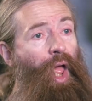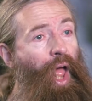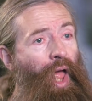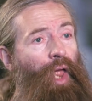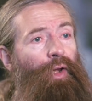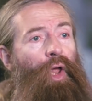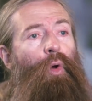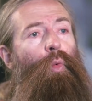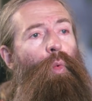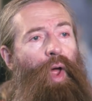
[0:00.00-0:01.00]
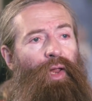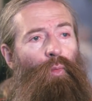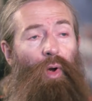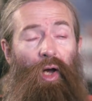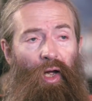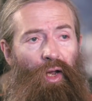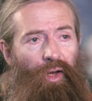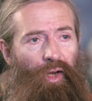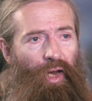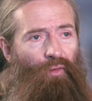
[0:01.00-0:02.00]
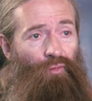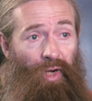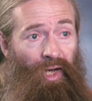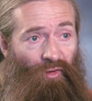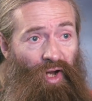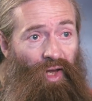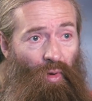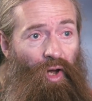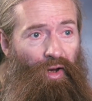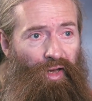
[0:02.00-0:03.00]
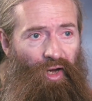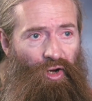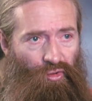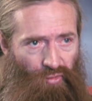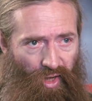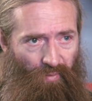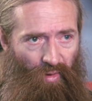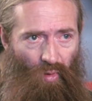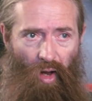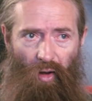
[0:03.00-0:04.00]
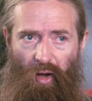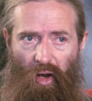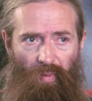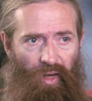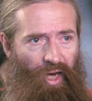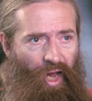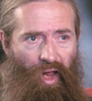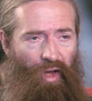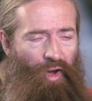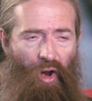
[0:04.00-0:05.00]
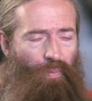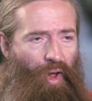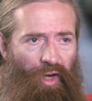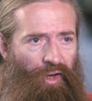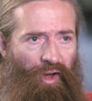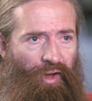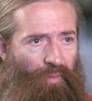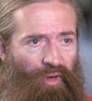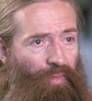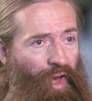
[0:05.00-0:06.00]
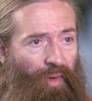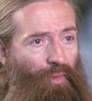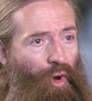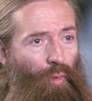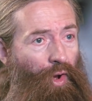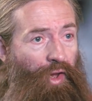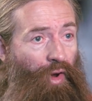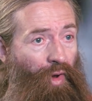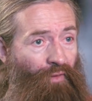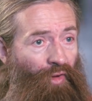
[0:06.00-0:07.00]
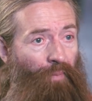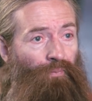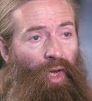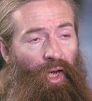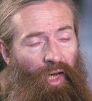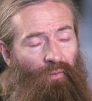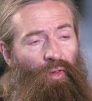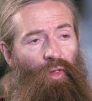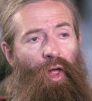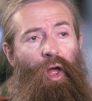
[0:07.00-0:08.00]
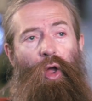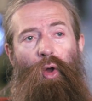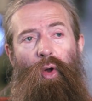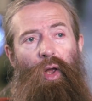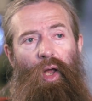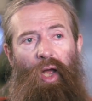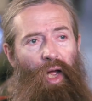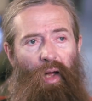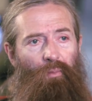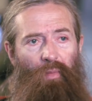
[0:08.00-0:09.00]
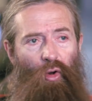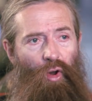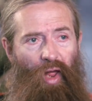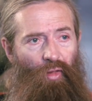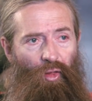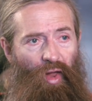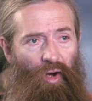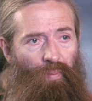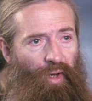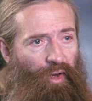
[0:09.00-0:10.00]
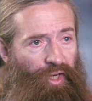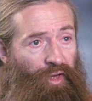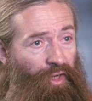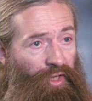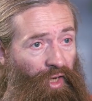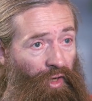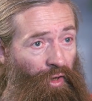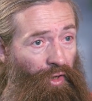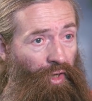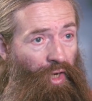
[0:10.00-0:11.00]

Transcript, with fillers: and when it works, it really, really works incredibly well. Nobody gets no Parkinson's symptoms anymore whatsoever, even though all other therapies are discontinued.